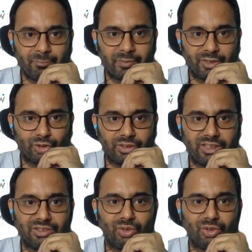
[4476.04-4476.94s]
So there
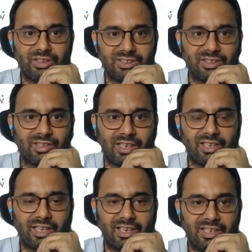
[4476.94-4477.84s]
is no reason,
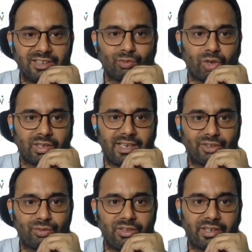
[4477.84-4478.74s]
unless water
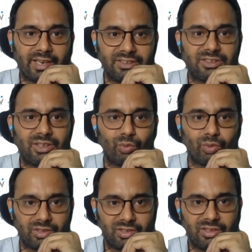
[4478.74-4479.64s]
actually dries down,
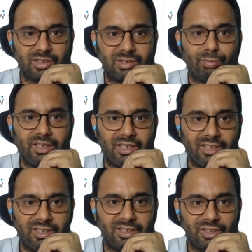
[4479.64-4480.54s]

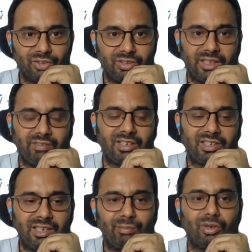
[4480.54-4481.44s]
completely. So they will
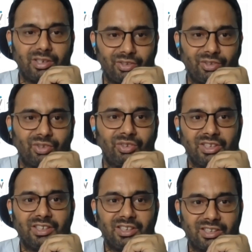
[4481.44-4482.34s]
keep on, you know,
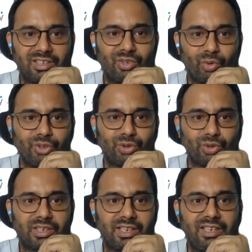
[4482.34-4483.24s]
growing
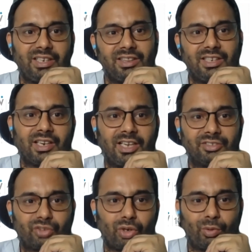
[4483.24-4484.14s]
sugarcane till that last
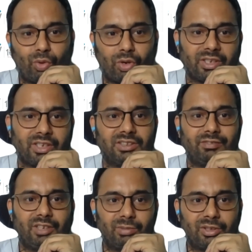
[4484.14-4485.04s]
drop of water is available.